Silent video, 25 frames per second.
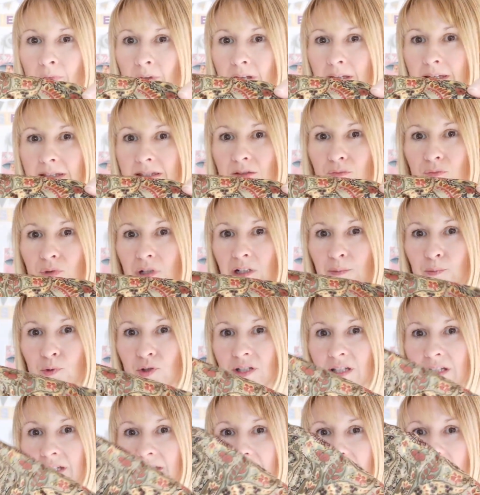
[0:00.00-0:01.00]
It's a really
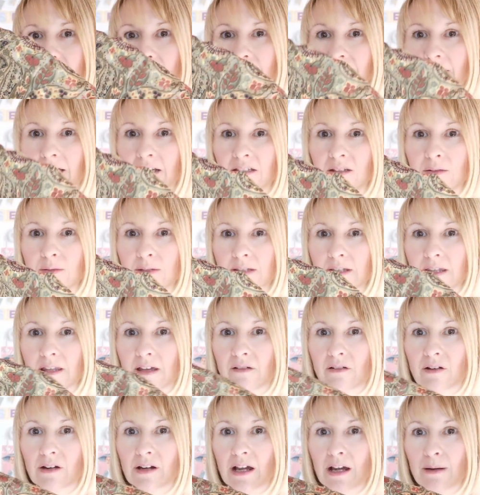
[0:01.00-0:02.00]
pretty design. Can you see
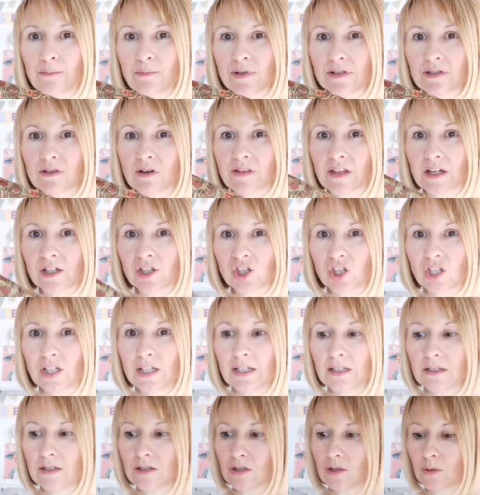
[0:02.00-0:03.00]
there on camera? It's got that
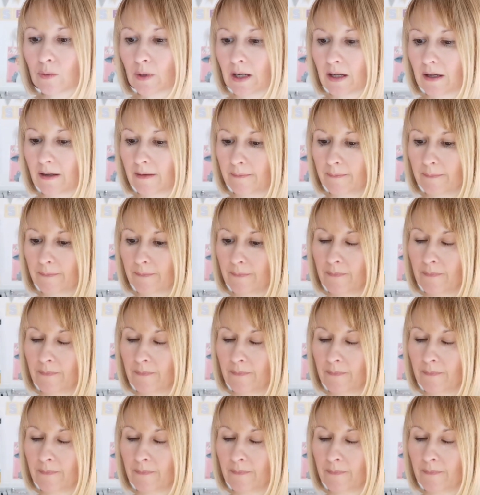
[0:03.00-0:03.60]
sheen to it.